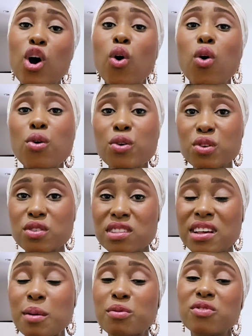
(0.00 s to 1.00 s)
All those
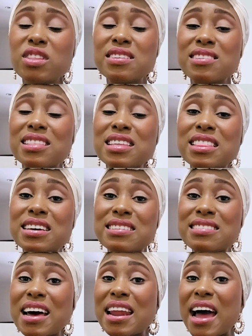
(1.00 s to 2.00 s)
type of things are the things
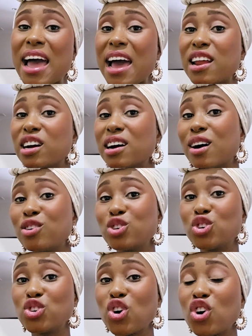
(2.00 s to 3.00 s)
that I had a culture
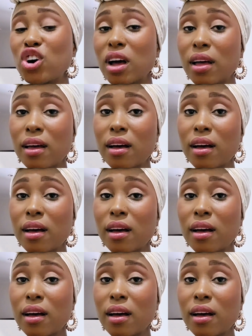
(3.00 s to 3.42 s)
shock